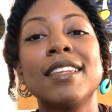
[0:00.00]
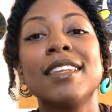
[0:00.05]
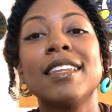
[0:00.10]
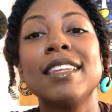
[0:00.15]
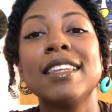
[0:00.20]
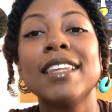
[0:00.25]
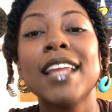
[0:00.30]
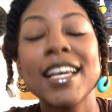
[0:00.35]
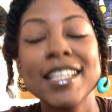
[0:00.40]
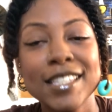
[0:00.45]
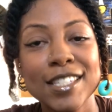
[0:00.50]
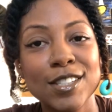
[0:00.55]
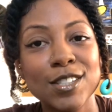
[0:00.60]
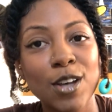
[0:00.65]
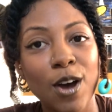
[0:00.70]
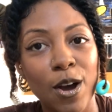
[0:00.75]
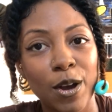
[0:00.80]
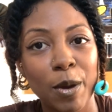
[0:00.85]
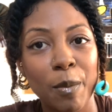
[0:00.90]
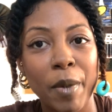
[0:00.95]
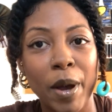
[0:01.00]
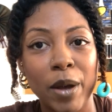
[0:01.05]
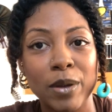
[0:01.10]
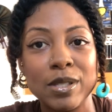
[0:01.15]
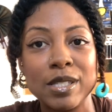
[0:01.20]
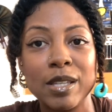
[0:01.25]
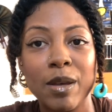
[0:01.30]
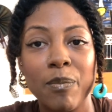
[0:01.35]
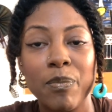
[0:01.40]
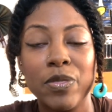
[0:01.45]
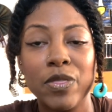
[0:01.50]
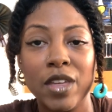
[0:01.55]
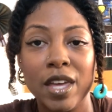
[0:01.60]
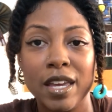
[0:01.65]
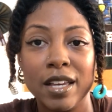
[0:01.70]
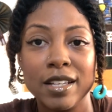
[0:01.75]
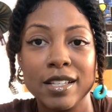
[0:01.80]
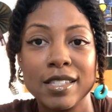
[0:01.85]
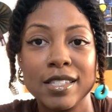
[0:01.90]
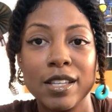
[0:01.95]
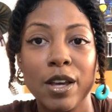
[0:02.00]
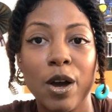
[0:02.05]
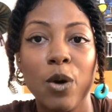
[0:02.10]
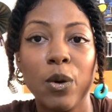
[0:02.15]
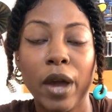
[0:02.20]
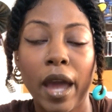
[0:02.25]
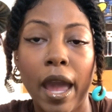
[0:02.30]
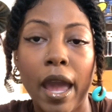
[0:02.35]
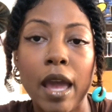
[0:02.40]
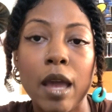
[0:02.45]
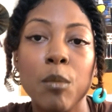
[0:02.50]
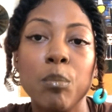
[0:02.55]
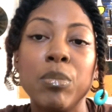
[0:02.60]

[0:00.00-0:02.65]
Let's talk about some things, okay?